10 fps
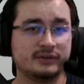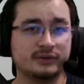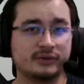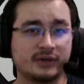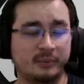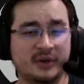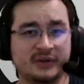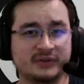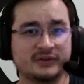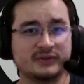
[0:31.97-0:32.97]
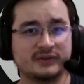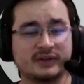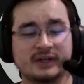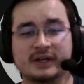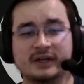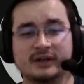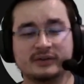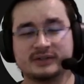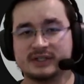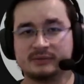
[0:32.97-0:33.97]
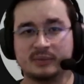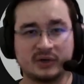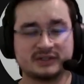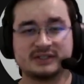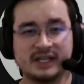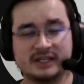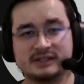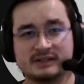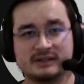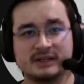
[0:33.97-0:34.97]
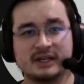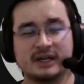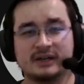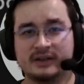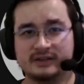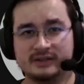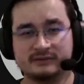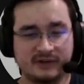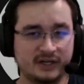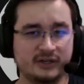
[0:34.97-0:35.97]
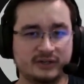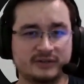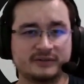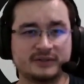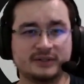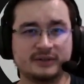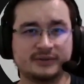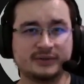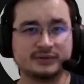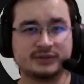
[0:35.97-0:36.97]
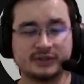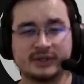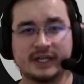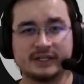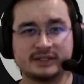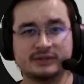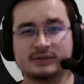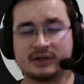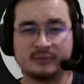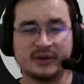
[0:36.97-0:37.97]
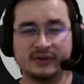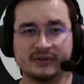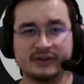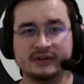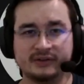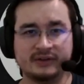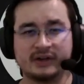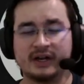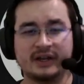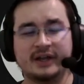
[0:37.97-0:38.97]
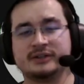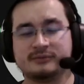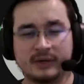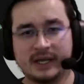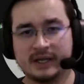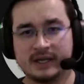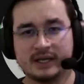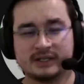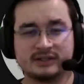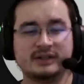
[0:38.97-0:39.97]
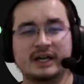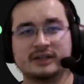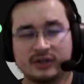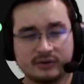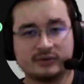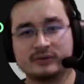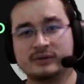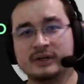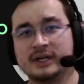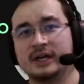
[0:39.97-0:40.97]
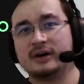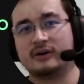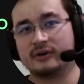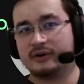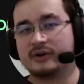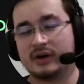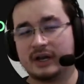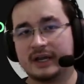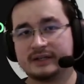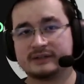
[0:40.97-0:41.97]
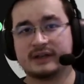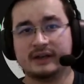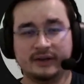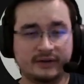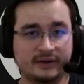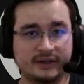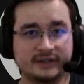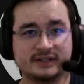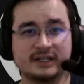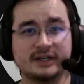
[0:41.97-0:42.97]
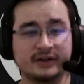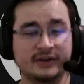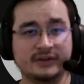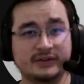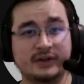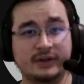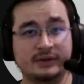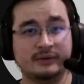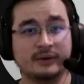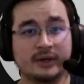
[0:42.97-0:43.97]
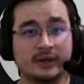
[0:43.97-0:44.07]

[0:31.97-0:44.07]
your components using mock state, And this is very useful to showcase your component in an organized way so that your or your colleagues can easily understand